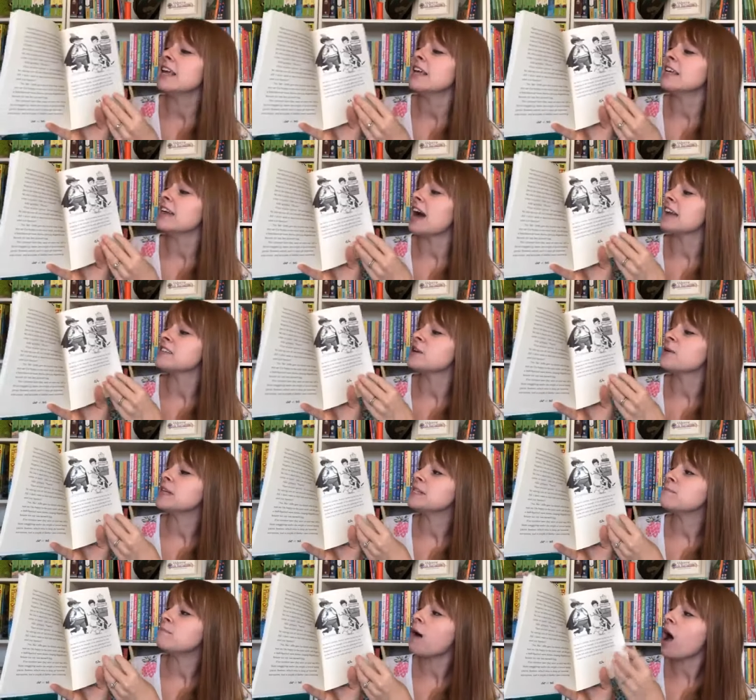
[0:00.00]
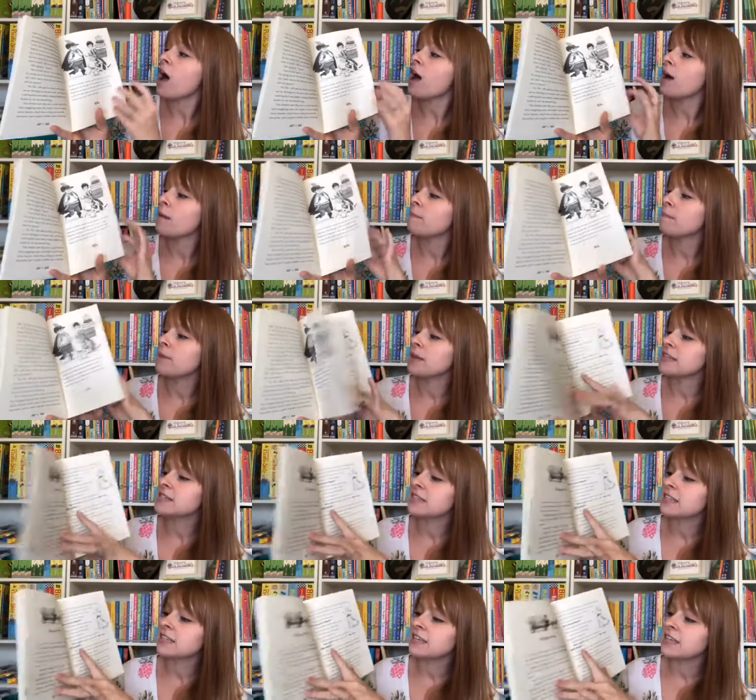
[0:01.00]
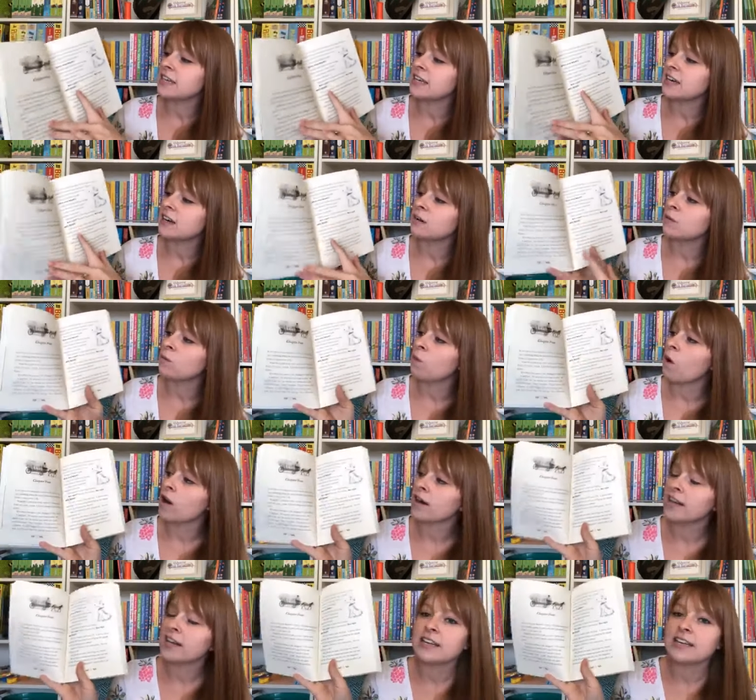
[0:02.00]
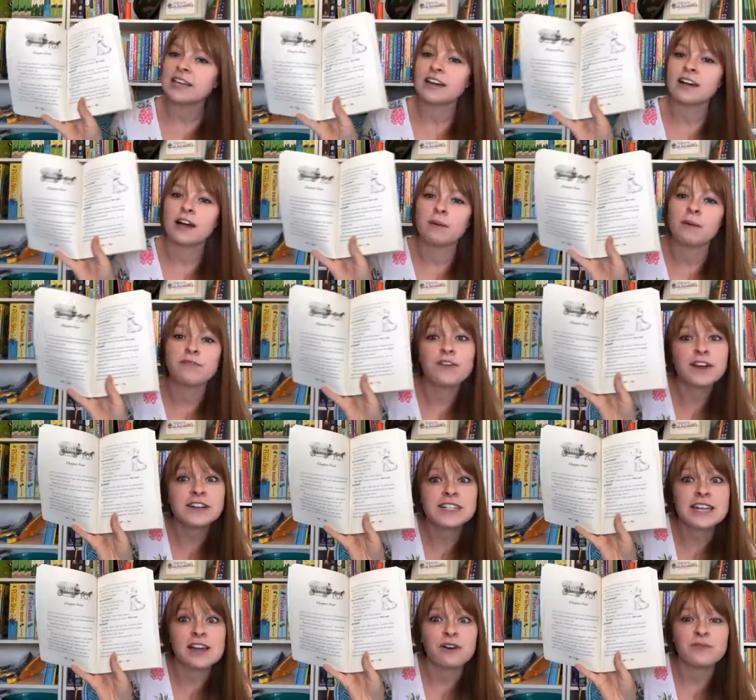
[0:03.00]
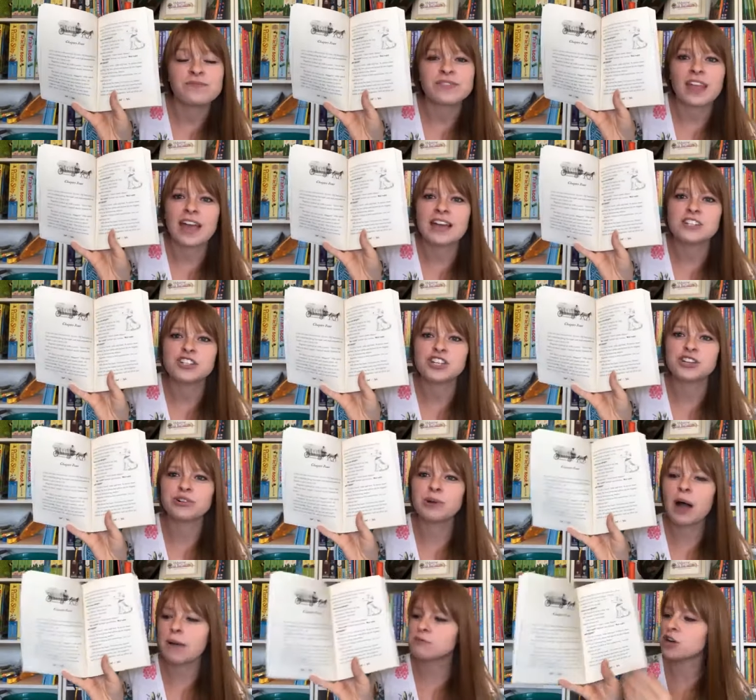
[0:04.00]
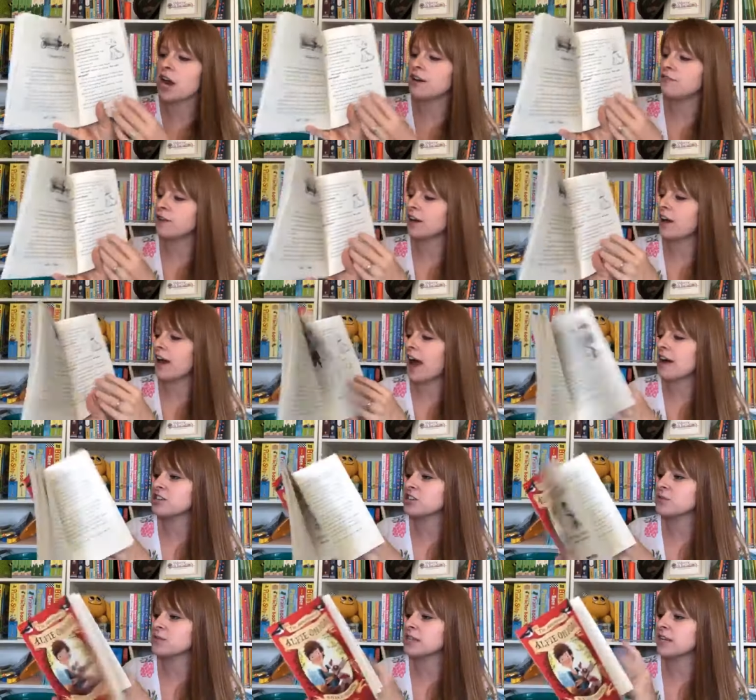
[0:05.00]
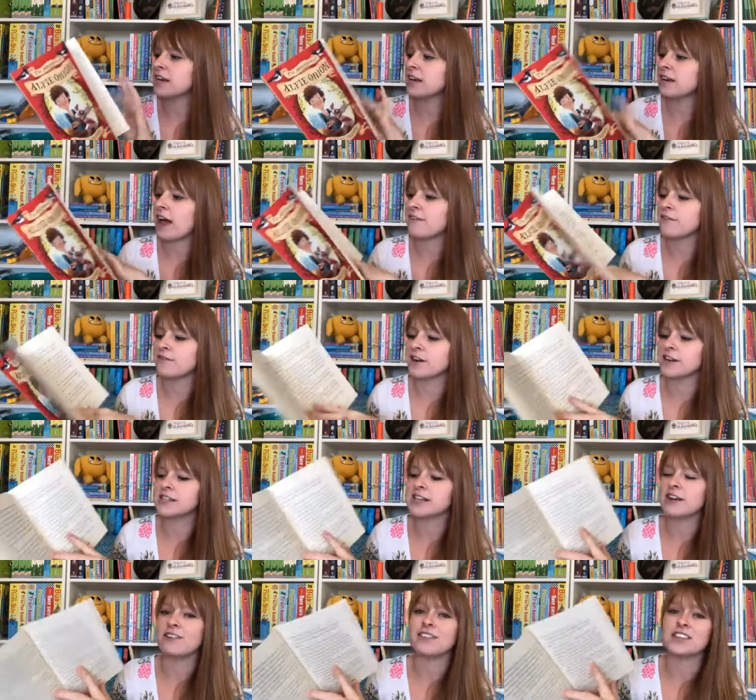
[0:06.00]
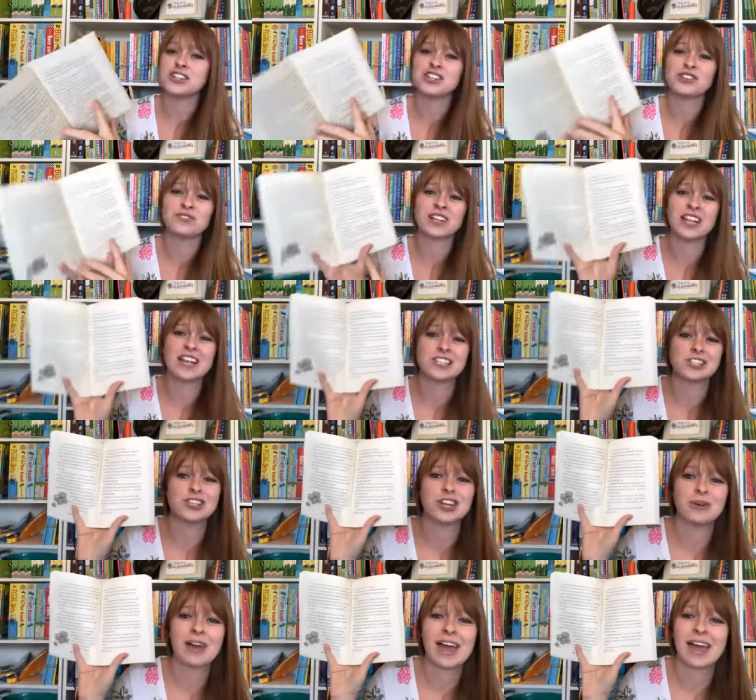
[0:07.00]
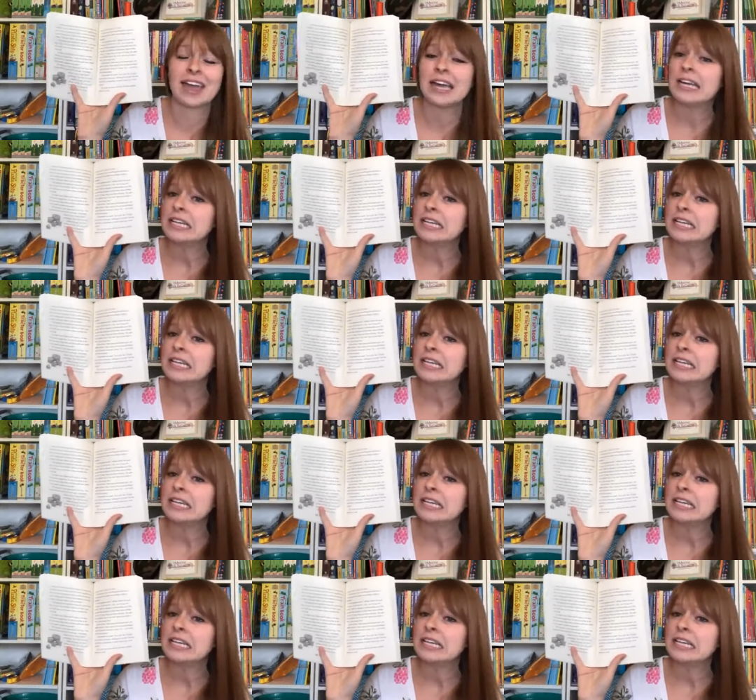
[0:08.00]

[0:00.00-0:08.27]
yeah, so his mom basically wanted um, a fairy tale. And she grew up trying to figure out how she was going to have a fairy tale. And then she realized, you know, hey,